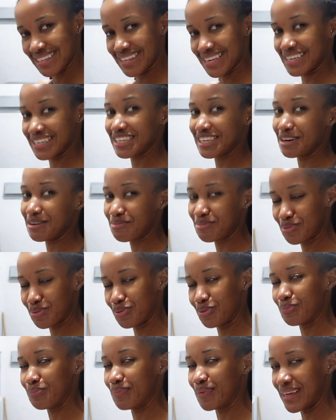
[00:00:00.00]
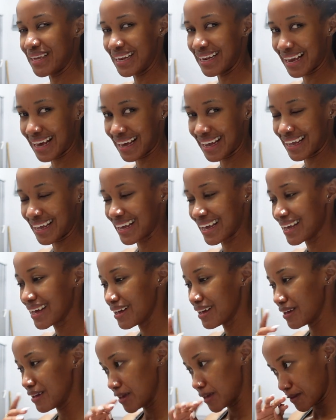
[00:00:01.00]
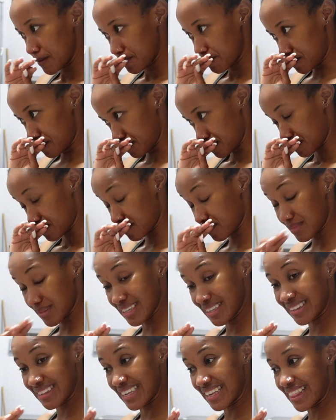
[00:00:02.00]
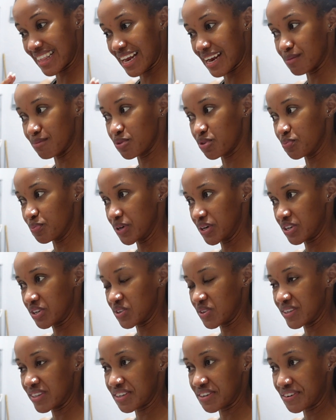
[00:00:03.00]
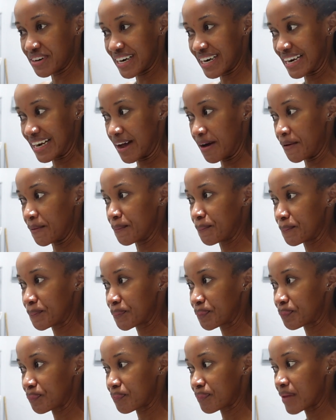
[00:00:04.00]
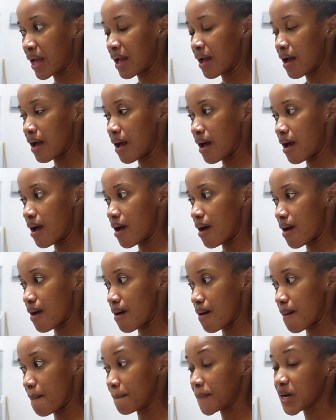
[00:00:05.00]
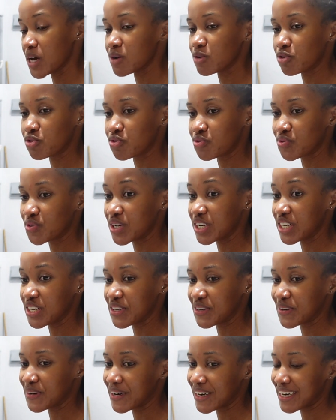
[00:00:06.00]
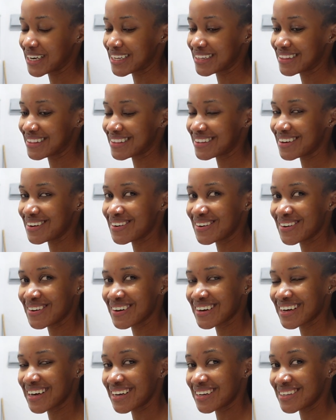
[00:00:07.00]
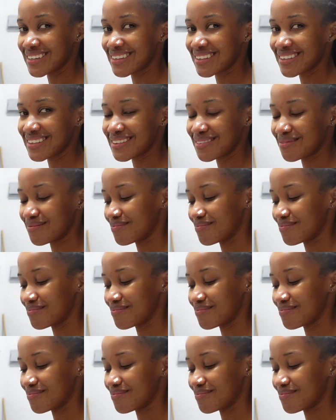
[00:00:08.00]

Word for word: setup will be like. Seeing that I'm super exhausted right now. Uh, but it was really great. Oh, guys,